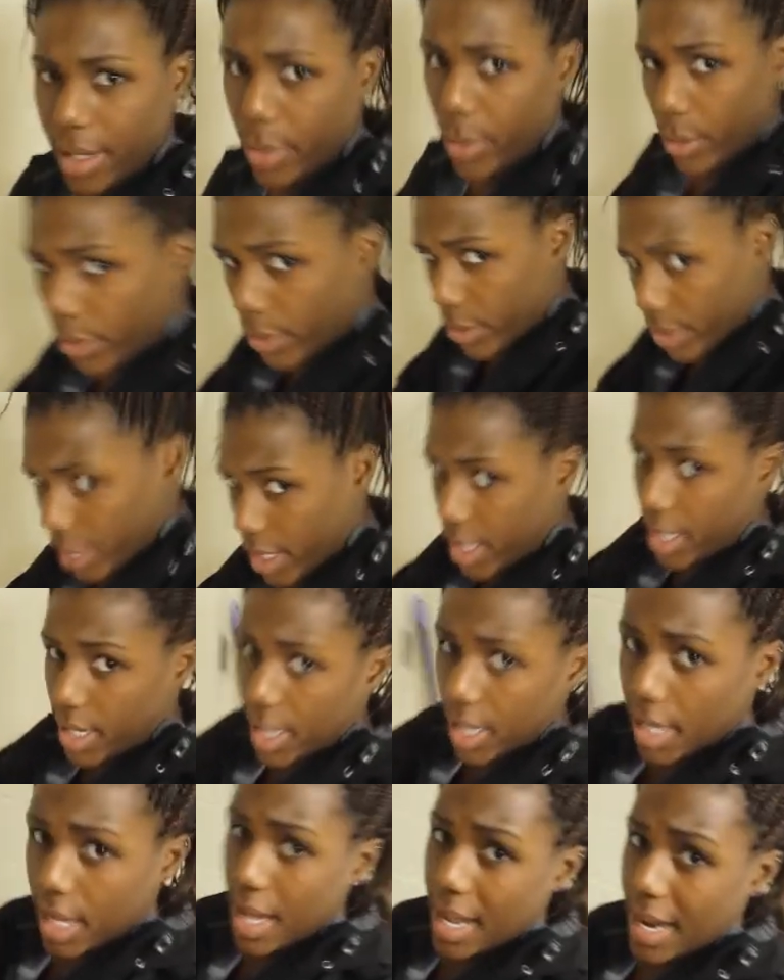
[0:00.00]
it cold.
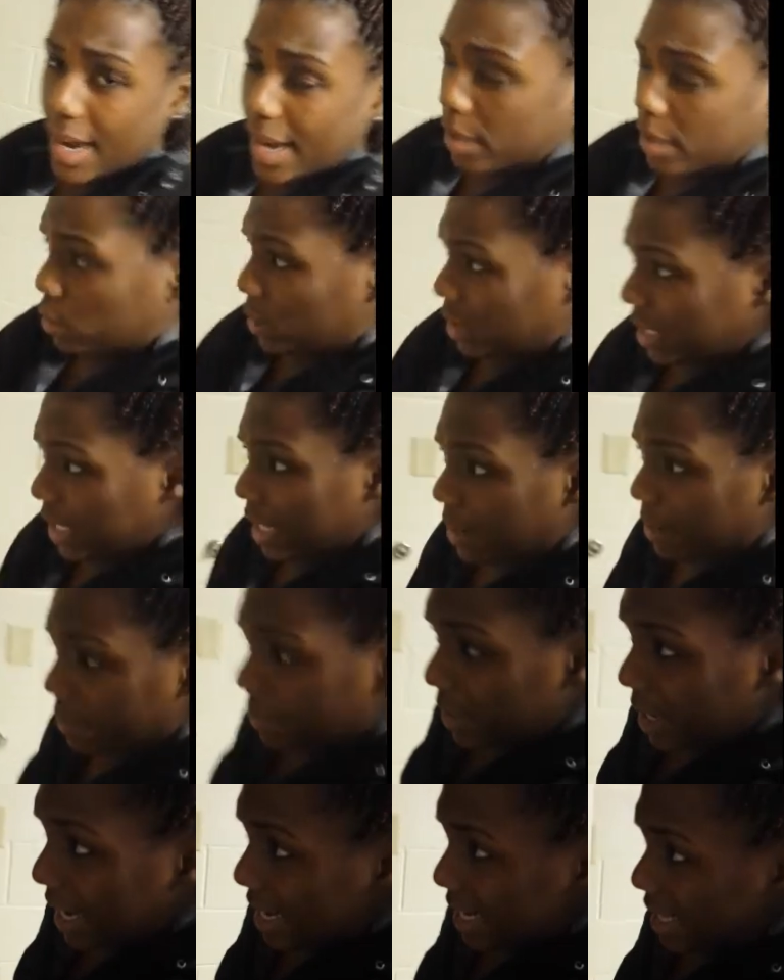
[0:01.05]
Like, you see the
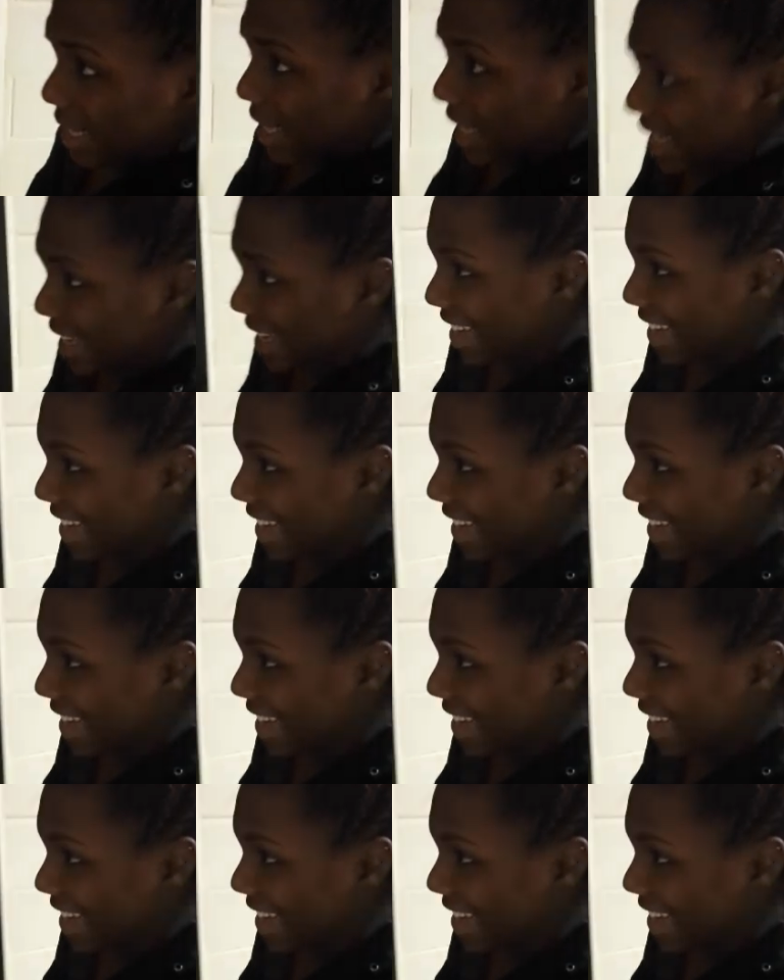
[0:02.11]
breath?